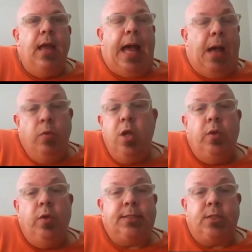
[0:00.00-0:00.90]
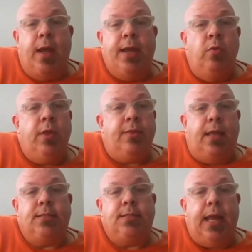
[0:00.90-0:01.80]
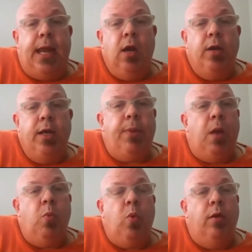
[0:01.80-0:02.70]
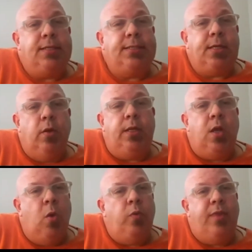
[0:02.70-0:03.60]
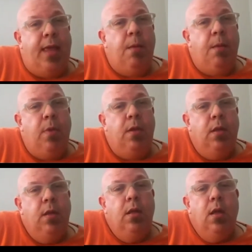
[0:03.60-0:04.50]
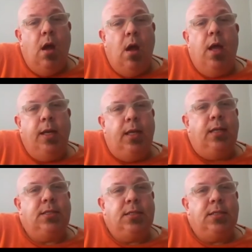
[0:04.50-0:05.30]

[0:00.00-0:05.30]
I'll note it so I know that that's an area, but I won't necessarily note them on it.